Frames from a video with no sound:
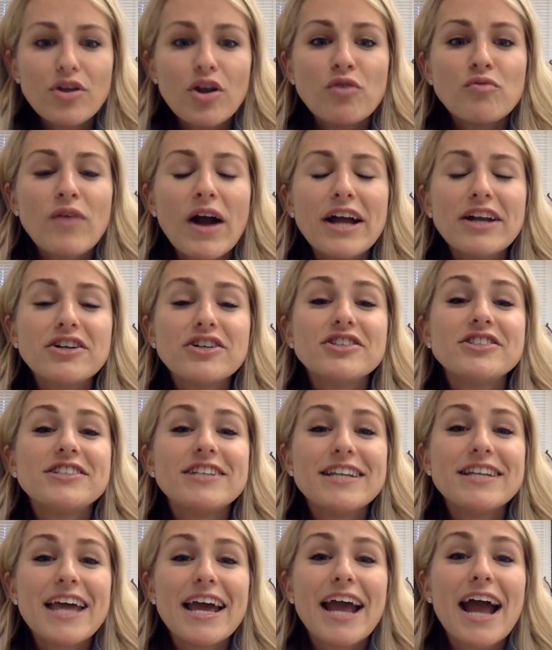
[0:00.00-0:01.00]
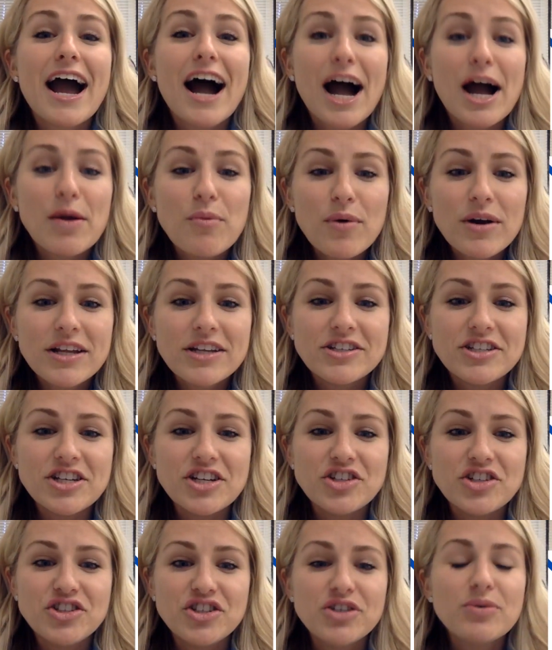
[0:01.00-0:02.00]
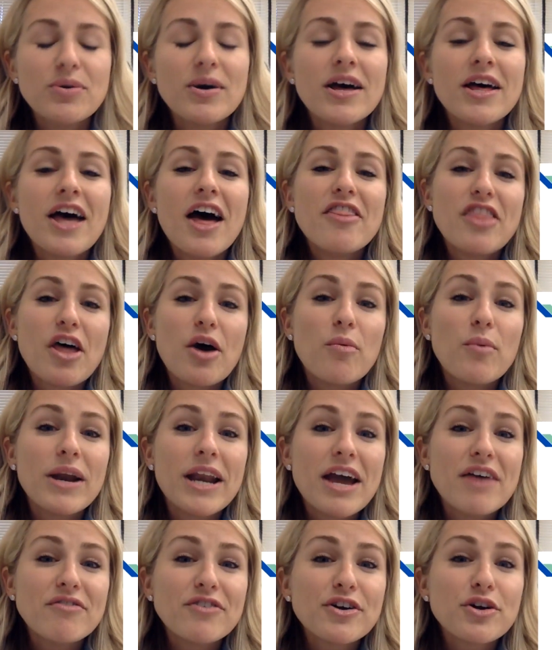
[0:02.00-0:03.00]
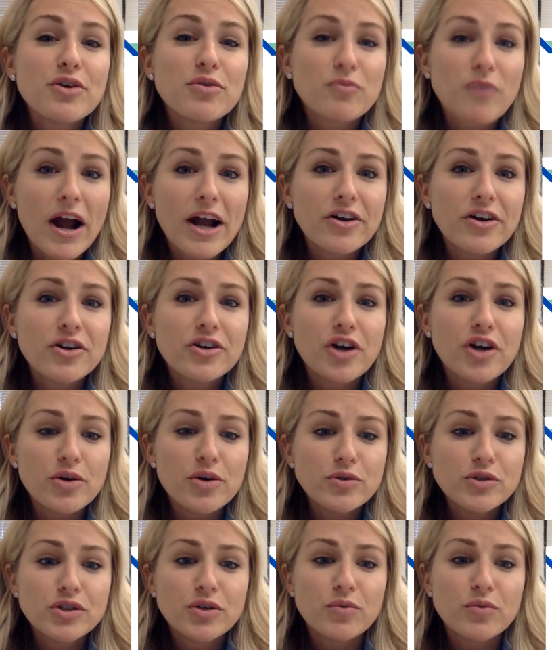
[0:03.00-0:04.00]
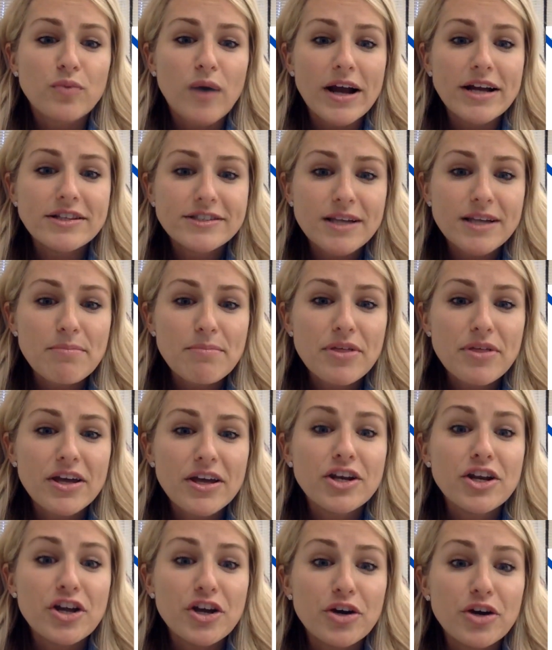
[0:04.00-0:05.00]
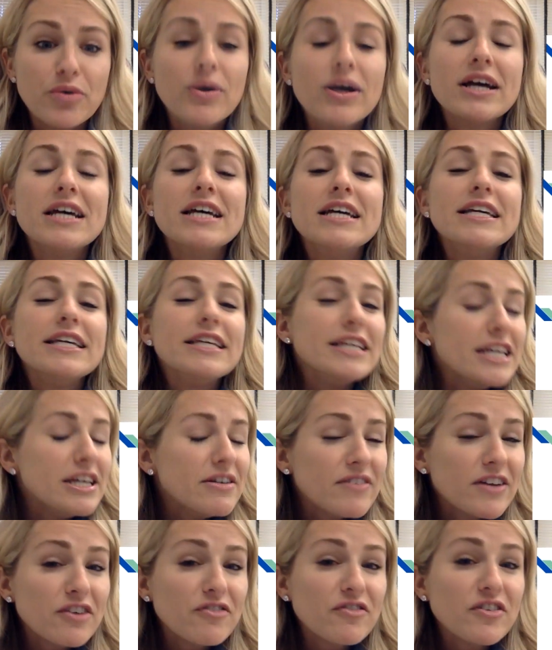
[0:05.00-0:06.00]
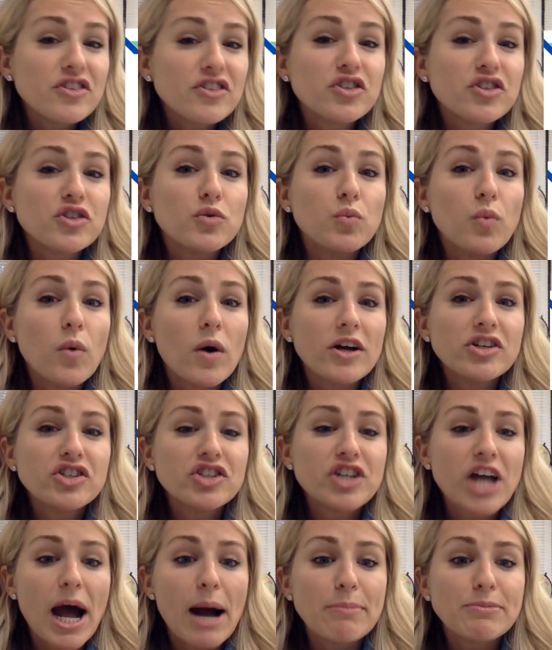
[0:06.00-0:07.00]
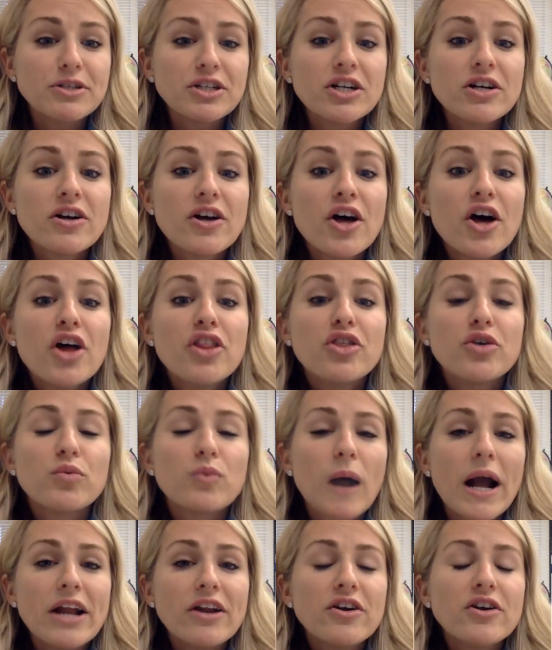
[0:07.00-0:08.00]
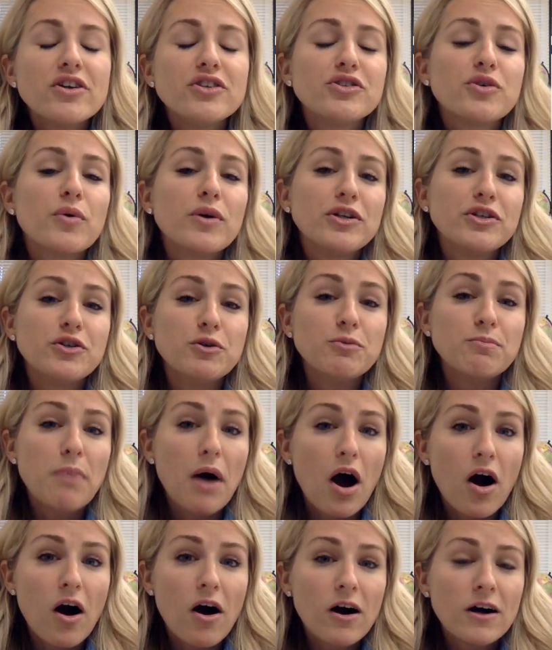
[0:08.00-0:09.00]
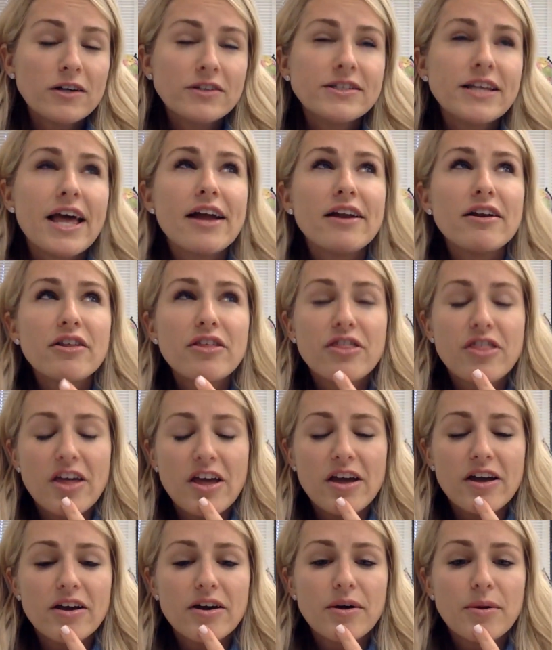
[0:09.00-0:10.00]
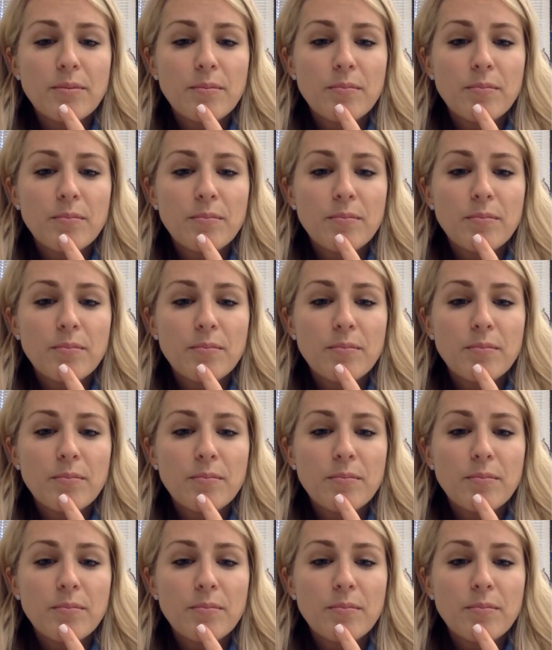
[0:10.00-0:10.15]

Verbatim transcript: Writers, today I want to teach you that whenever a writer goes to write something new, even if it's just one chapter, the writer is going to pause and think